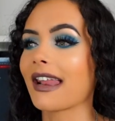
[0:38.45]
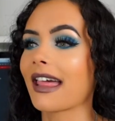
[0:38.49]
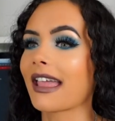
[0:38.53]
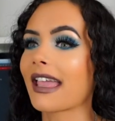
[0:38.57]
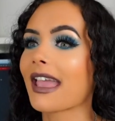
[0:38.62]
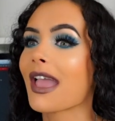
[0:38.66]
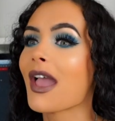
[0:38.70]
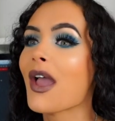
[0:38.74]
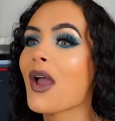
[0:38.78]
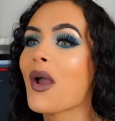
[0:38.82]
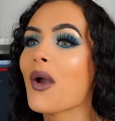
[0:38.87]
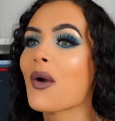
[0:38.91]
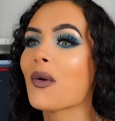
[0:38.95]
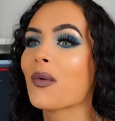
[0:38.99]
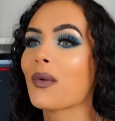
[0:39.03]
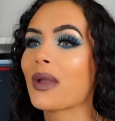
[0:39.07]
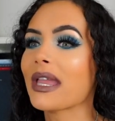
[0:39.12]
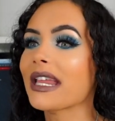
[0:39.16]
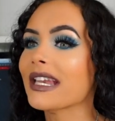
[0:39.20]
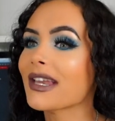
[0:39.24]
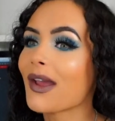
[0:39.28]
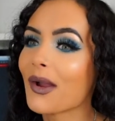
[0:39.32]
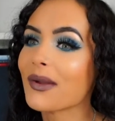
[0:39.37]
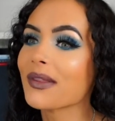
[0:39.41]
Like,
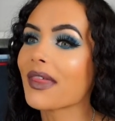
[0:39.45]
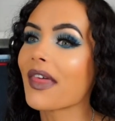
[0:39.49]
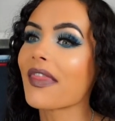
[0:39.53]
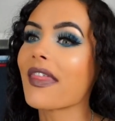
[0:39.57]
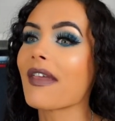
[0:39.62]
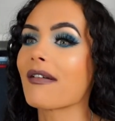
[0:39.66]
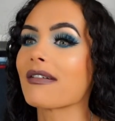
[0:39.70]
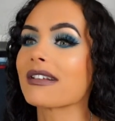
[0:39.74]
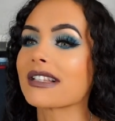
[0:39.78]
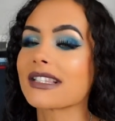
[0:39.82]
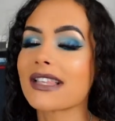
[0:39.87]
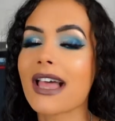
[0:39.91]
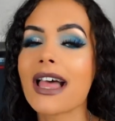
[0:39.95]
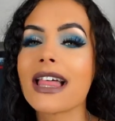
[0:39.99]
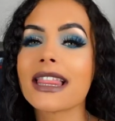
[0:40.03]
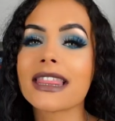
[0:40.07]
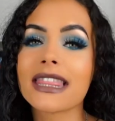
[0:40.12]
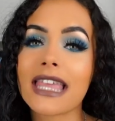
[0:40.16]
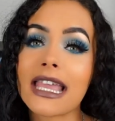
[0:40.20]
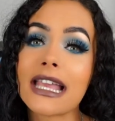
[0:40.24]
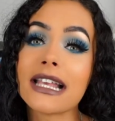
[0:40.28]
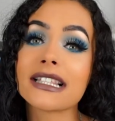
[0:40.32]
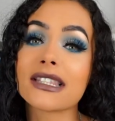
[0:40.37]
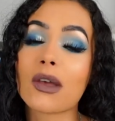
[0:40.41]
we know that there are certain
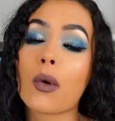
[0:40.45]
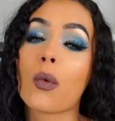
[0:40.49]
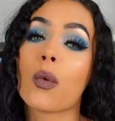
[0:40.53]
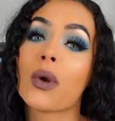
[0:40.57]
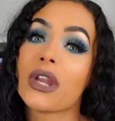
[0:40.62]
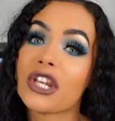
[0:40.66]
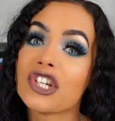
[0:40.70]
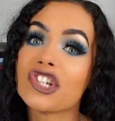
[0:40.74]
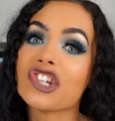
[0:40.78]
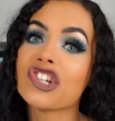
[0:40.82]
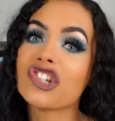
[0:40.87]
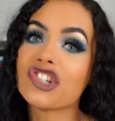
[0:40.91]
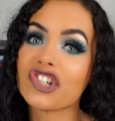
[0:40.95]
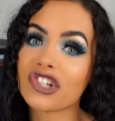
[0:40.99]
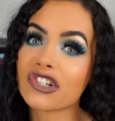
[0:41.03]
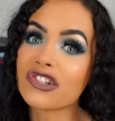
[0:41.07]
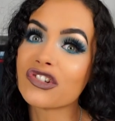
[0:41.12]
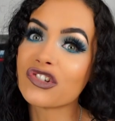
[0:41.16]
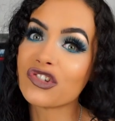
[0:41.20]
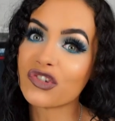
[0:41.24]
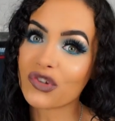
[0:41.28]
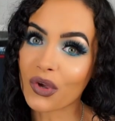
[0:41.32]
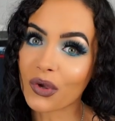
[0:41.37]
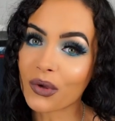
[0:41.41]
things that we should
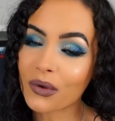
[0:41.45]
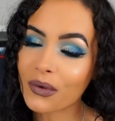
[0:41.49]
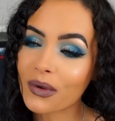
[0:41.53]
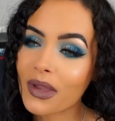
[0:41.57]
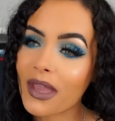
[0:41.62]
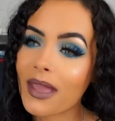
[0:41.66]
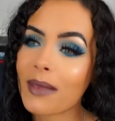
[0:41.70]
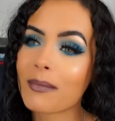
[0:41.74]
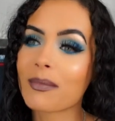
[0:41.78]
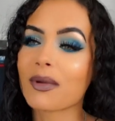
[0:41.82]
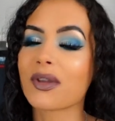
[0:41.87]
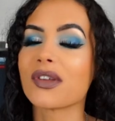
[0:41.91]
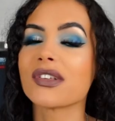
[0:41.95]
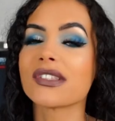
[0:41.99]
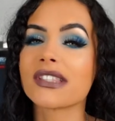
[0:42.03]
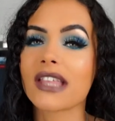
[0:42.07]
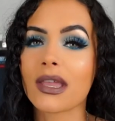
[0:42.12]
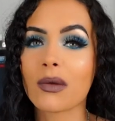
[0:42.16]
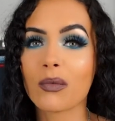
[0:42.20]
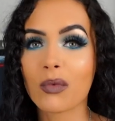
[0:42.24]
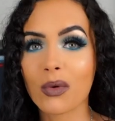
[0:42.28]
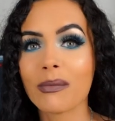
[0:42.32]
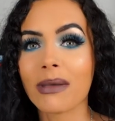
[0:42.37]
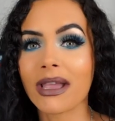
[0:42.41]
just do because
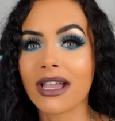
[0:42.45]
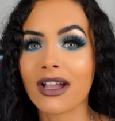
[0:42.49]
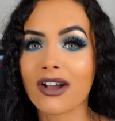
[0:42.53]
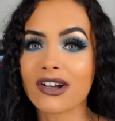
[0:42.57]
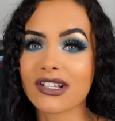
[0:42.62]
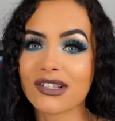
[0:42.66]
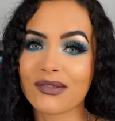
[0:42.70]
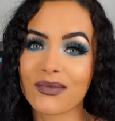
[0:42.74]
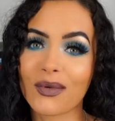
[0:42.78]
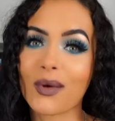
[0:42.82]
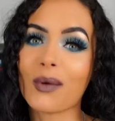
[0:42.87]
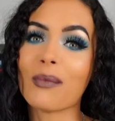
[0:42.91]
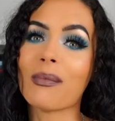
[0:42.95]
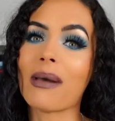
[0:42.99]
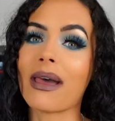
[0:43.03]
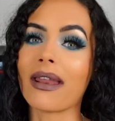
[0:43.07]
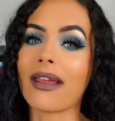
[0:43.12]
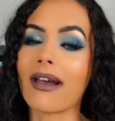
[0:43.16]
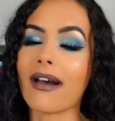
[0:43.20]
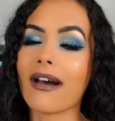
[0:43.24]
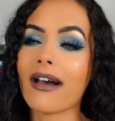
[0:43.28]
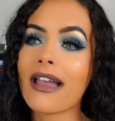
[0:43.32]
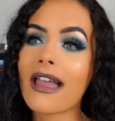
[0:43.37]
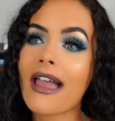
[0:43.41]
they will make us feel
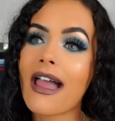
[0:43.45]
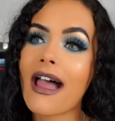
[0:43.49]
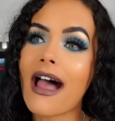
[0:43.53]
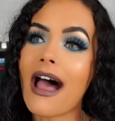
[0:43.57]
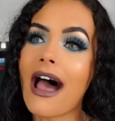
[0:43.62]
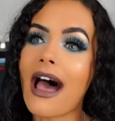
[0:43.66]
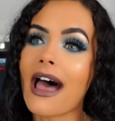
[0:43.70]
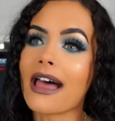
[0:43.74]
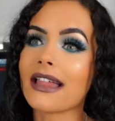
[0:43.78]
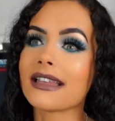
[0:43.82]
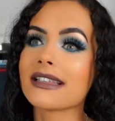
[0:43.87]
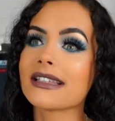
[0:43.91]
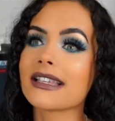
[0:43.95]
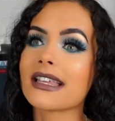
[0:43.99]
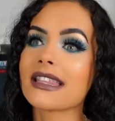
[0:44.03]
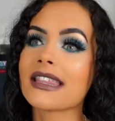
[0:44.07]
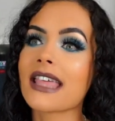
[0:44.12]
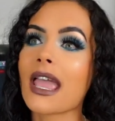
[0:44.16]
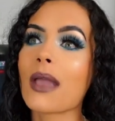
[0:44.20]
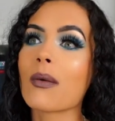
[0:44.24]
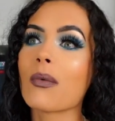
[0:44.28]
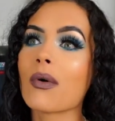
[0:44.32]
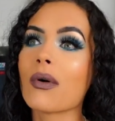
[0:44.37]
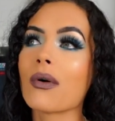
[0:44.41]
better and
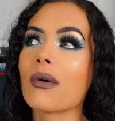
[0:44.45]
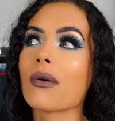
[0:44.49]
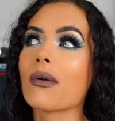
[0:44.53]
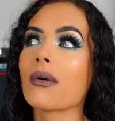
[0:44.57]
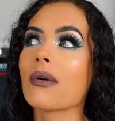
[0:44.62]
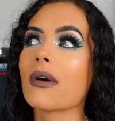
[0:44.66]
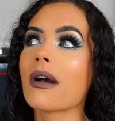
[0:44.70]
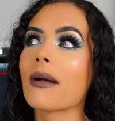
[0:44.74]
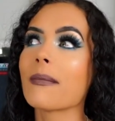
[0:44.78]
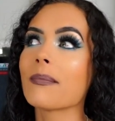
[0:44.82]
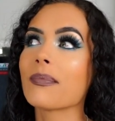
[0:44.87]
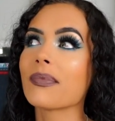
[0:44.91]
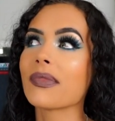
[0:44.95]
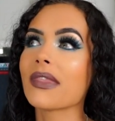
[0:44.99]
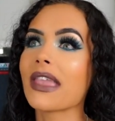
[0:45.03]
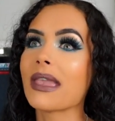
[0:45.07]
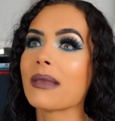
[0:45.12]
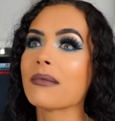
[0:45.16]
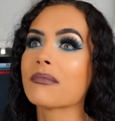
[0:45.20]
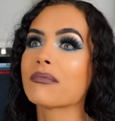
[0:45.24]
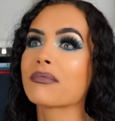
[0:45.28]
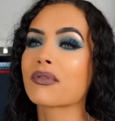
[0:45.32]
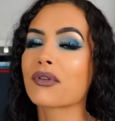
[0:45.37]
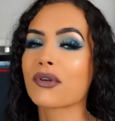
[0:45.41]
they will
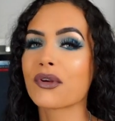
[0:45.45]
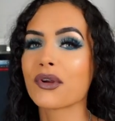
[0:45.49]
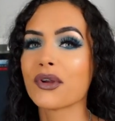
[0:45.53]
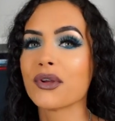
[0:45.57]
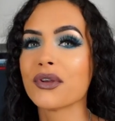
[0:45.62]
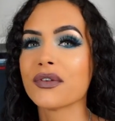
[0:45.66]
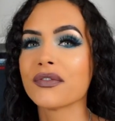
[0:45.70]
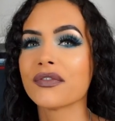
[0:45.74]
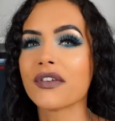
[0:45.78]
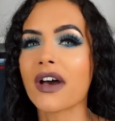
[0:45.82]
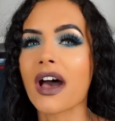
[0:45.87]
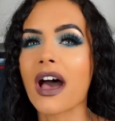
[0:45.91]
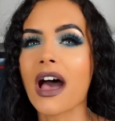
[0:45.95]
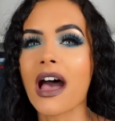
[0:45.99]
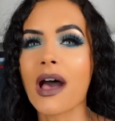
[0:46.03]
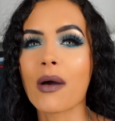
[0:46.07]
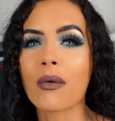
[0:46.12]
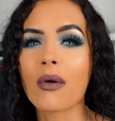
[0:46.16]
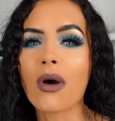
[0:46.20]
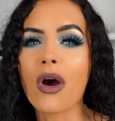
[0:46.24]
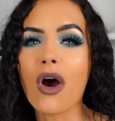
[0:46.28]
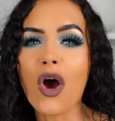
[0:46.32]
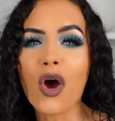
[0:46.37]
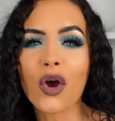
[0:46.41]
improve
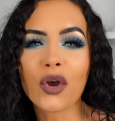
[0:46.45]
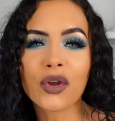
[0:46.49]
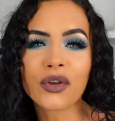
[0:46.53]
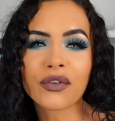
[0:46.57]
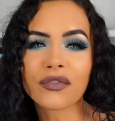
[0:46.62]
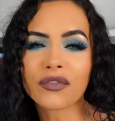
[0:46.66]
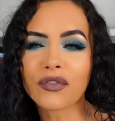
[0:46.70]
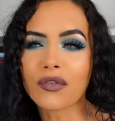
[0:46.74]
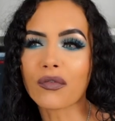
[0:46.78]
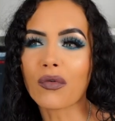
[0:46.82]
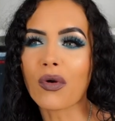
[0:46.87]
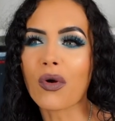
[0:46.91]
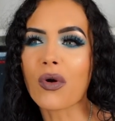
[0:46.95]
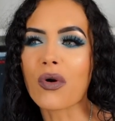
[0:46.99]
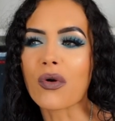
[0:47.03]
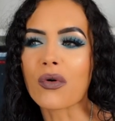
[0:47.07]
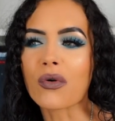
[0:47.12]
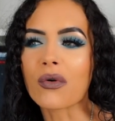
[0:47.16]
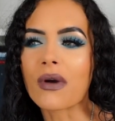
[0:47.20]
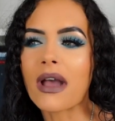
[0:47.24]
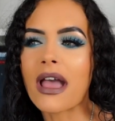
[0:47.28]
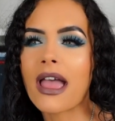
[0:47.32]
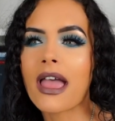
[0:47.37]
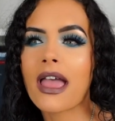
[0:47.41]
our
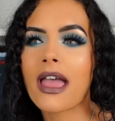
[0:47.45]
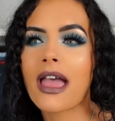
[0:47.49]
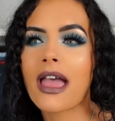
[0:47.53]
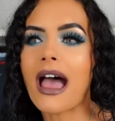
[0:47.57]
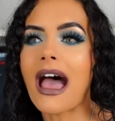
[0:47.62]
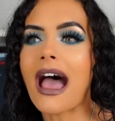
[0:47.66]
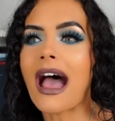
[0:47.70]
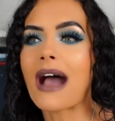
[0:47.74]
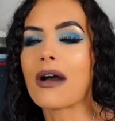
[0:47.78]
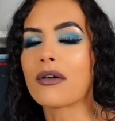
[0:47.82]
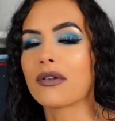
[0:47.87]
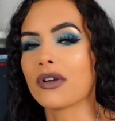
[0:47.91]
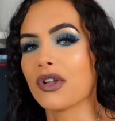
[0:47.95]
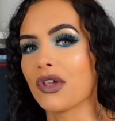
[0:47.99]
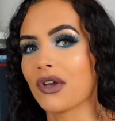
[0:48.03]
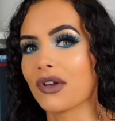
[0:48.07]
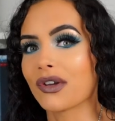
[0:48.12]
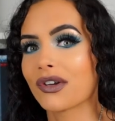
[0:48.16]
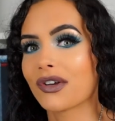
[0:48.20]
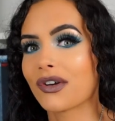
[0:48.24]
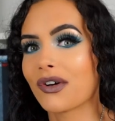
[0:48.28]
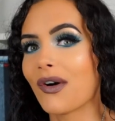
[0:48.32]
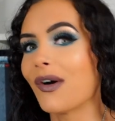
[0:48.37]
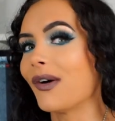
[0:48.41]
overall
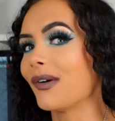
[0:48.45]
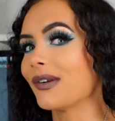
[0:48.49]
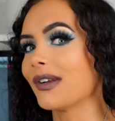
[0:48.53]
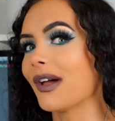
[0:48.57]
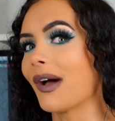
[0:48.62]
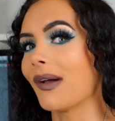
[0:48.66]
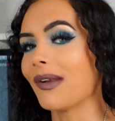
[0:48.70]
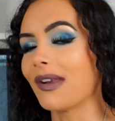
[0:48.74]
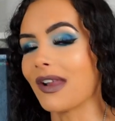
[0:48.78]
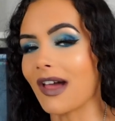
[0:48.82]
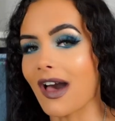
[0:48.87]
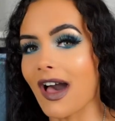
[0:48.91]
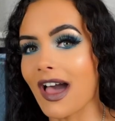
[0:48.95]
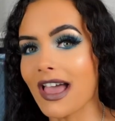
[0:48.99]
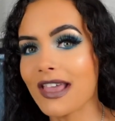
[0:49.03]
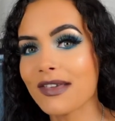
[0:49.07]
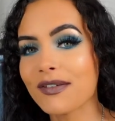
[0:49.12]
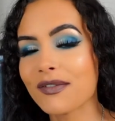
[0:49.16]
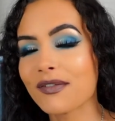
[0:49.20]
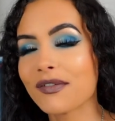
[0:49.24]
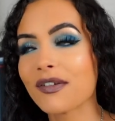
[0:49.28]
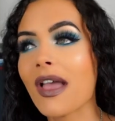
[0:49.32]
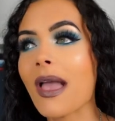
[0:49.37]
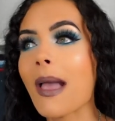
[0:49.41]
outlook on our
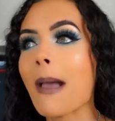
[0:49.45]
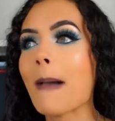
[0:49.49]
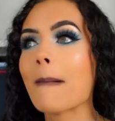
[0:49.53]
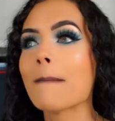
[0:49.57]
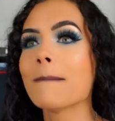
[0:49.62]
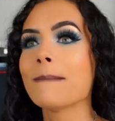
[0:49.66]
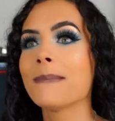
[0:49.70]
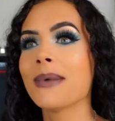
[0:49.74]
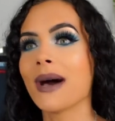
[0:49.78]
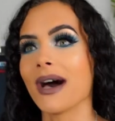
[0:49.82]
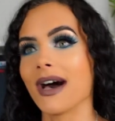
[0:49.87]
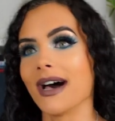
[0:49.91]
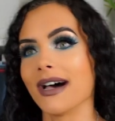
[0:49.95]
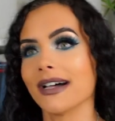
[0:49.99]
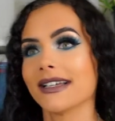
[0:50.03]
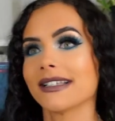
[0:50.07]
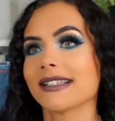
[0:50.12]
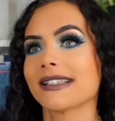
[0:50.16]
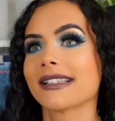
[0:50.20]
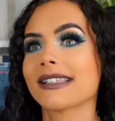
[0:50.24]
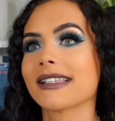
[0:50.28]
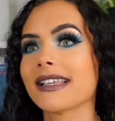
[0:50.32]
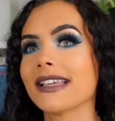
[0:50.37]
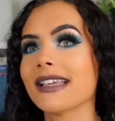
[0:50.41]
life,
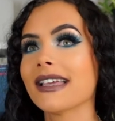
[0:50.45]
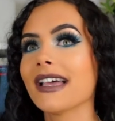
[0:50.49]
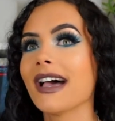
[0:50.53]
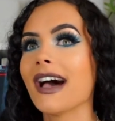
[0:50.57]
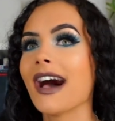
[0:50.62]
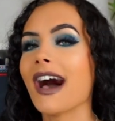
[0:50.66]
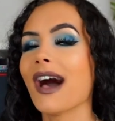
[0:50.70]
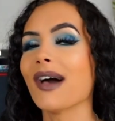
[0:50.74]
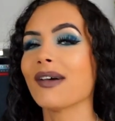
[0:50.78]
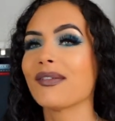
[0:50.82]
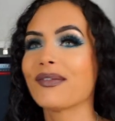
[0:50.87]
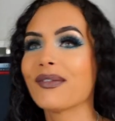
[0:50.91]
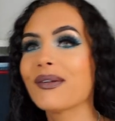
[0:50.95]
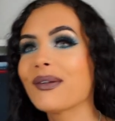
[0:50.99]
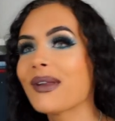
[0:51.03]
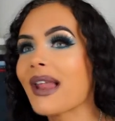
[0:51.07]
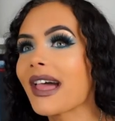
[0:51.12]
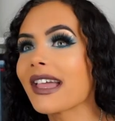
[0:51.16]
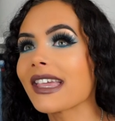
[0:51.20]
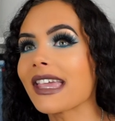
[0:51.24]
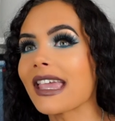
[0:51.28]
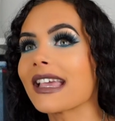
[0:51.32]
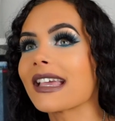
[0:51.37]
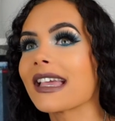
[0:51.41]
but I feel
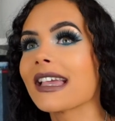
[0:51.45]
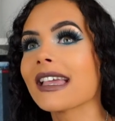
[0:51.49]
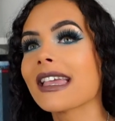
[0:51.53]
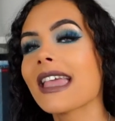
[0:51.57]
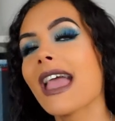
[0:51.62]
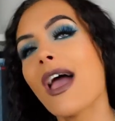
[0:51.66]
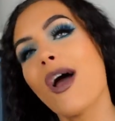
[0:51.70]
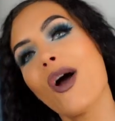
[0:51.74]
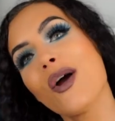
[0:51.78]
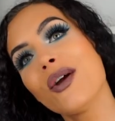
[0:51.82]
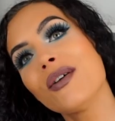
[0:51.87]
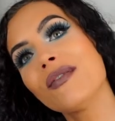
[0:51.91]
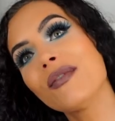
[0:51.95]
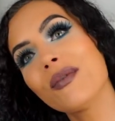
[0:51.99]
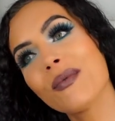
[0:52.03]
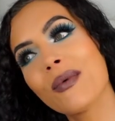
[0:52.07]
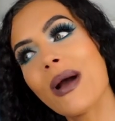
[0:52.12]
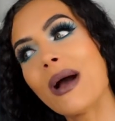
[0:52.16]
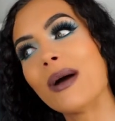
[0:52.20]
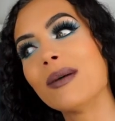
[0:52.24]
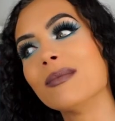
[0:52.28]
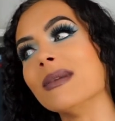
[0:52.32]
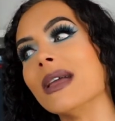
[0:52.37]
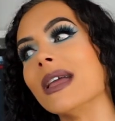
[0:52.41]
like it can get
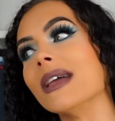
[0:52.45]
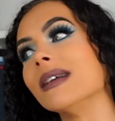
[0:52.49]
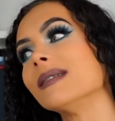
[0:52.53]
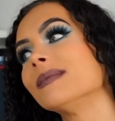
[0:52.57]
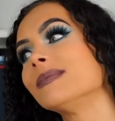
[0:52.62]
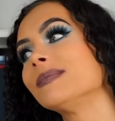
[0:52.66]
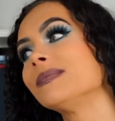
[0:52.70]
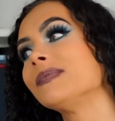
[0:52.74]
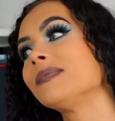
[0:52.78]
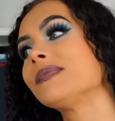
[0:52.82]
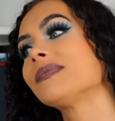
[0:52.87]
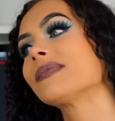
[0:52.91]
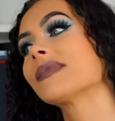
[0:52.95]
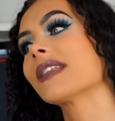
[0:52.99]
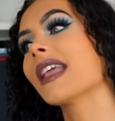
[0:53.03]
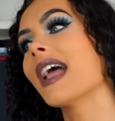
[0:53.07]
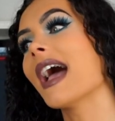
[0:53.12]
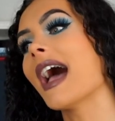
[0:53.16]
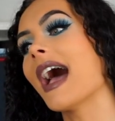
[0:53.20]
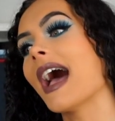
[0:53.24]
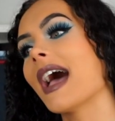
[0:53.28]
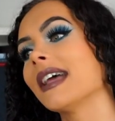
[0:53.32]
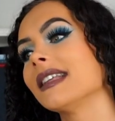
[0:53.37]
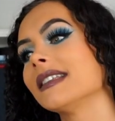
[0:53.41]
overwhelming
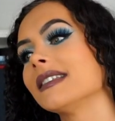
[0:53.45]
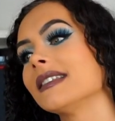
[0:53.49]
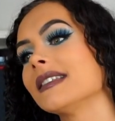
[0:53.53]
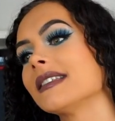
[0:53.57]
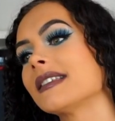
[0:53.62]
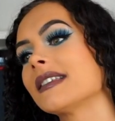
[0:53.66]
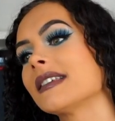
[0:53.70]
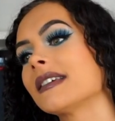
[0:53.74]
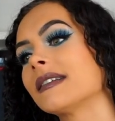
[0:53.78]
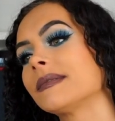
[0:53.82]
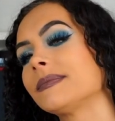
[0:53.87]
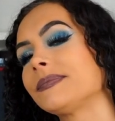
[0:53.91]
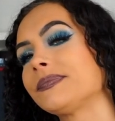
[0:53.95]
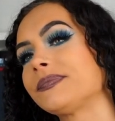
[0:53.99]
and